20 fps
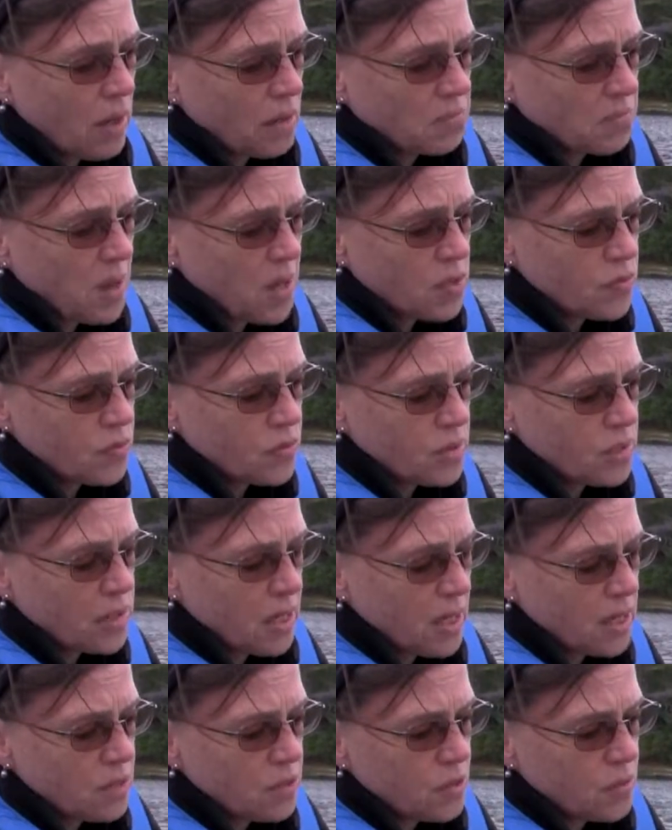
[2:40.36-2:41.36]

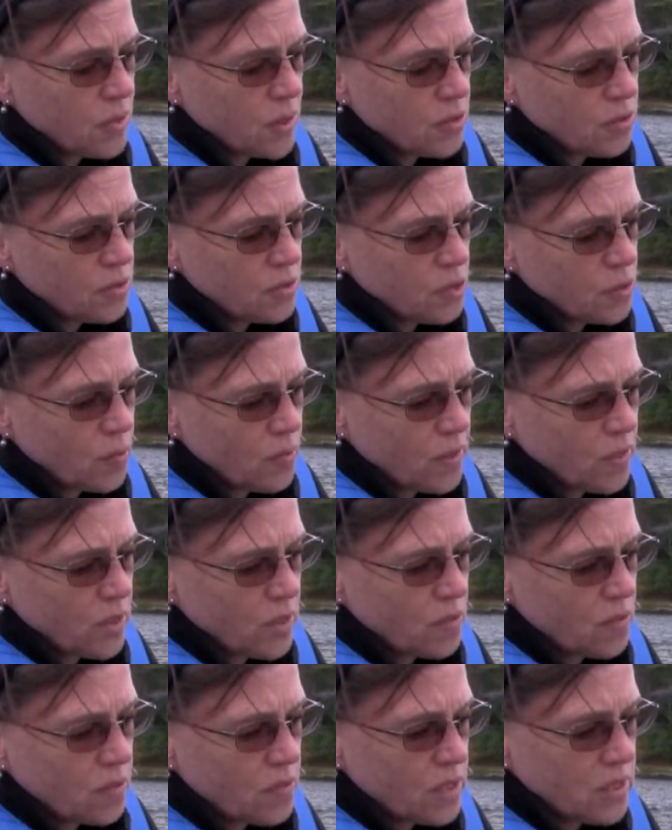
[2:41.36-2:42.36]
110 to 120
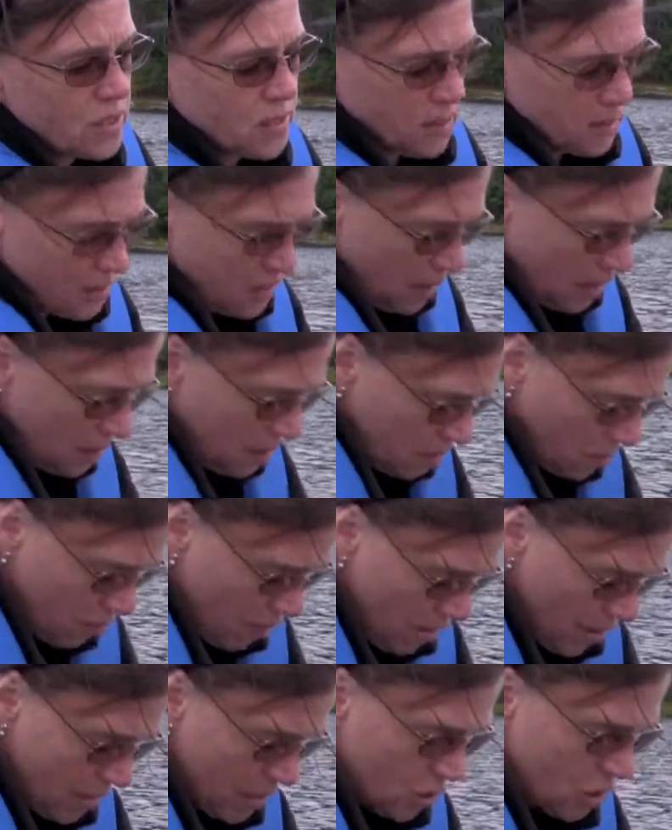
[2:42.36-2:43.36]
degrees inside the
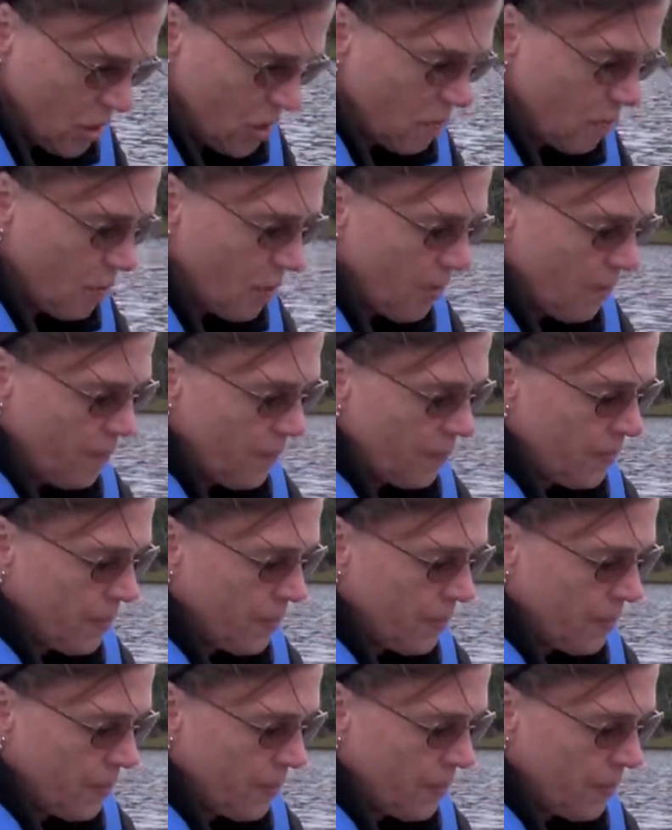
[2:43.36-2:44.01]
drying chamber.